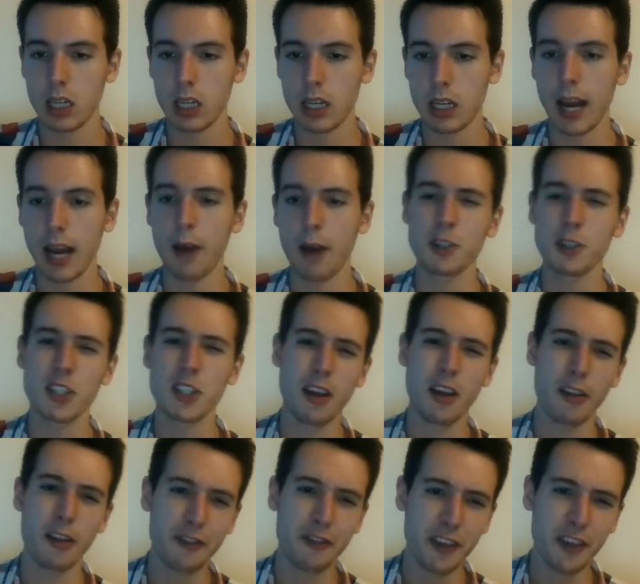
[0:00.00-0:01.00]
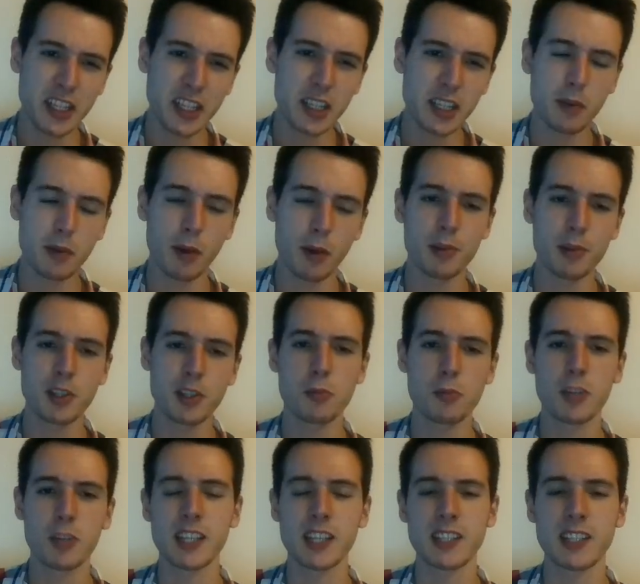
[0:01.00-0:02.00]
I was thinking about bishop
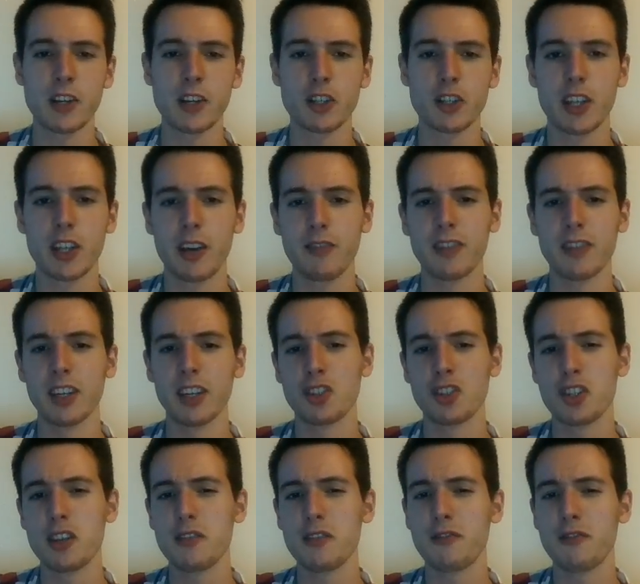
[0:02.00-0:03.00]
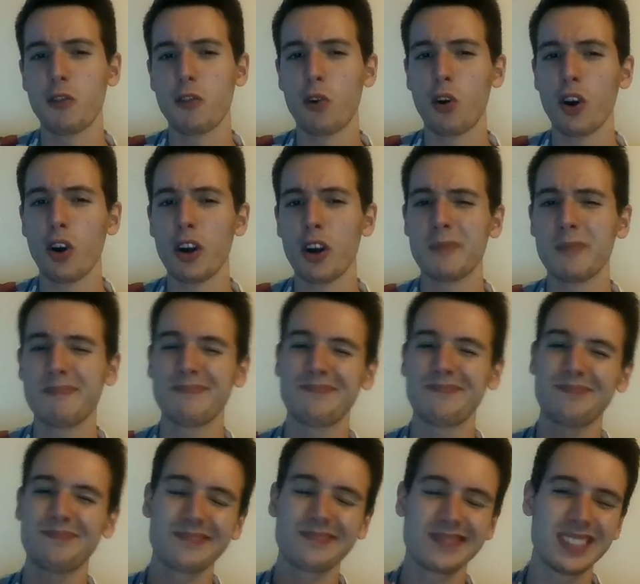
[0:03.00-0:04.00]
takes h7 and g4,
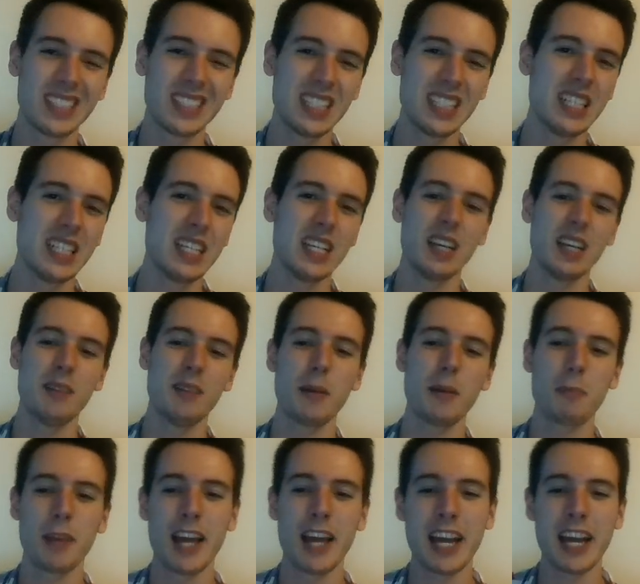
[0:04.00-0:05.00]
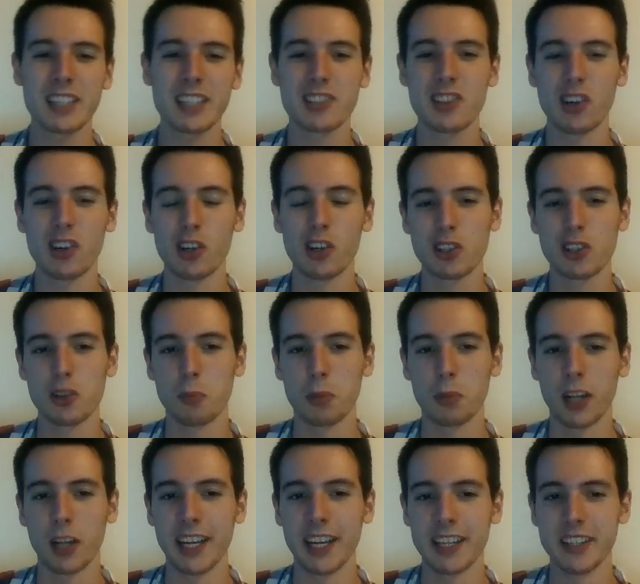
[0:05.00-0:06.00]
but black is also
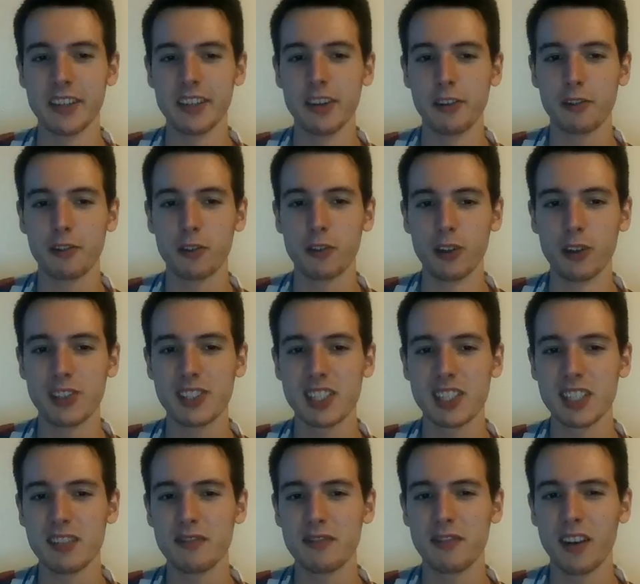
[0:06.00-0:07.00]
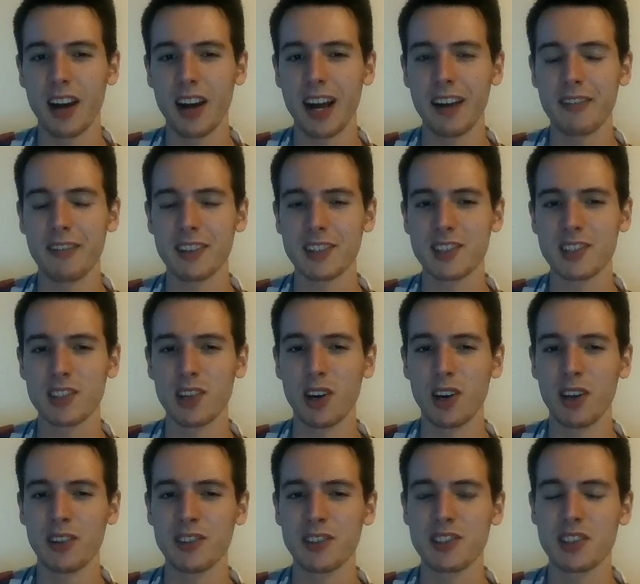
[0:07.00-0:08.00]
playing here, of course, c5 and so
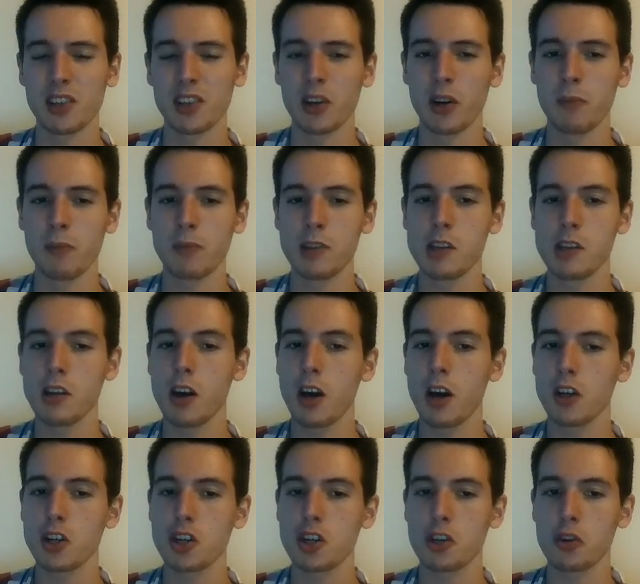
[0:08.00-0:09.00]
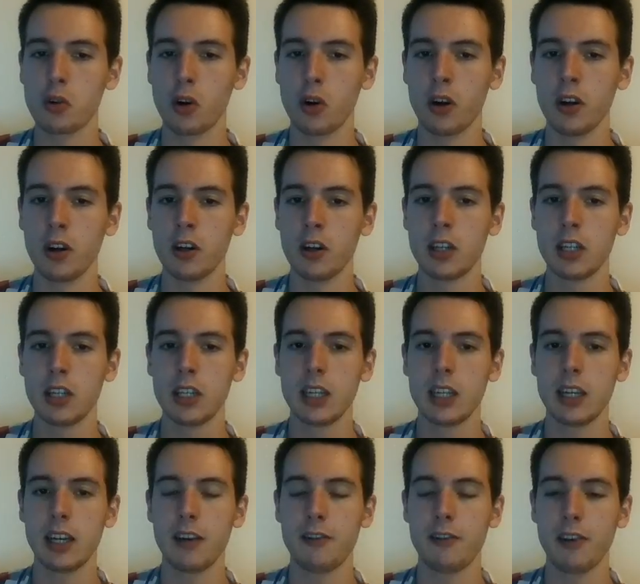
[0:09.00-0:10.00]
on, so I'm not sure
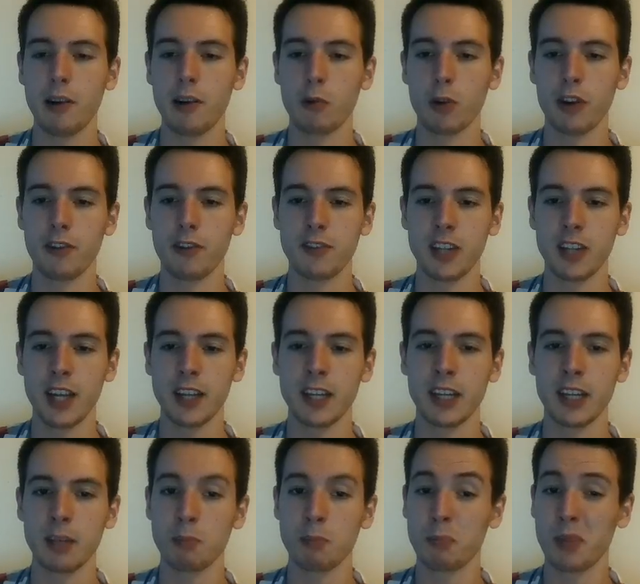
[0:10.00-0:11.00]
if I would have done that.